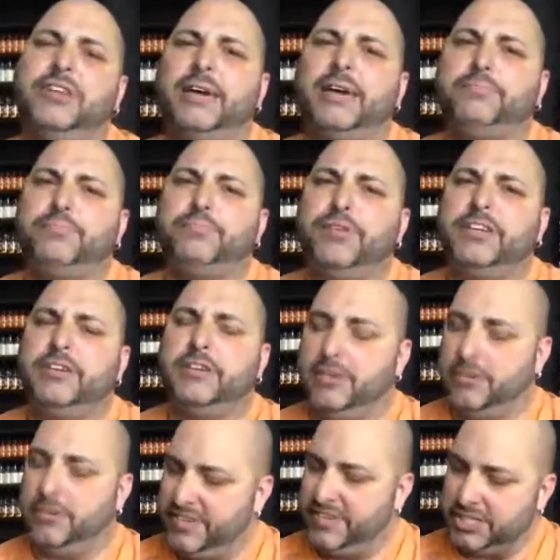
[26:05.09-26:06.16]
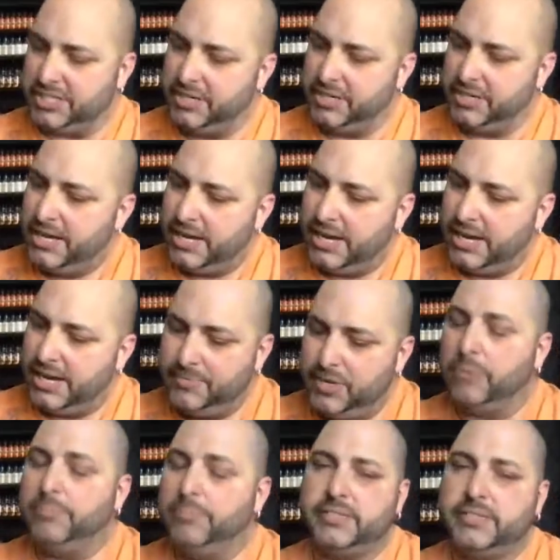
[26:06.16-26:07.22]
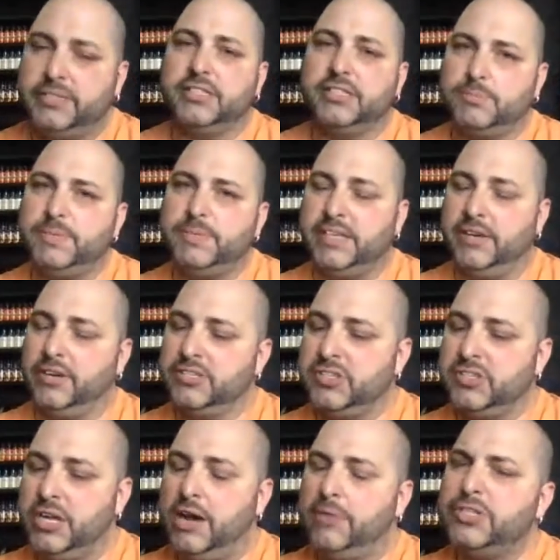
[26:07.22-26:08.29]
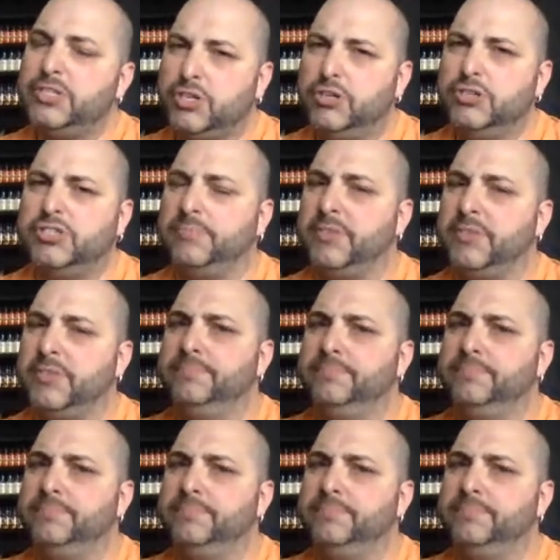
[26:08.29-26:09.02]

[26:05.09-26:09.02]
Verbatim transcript: I'm pretty good on a vision. Um, no, but serious. Let's be serious. I want to show you something.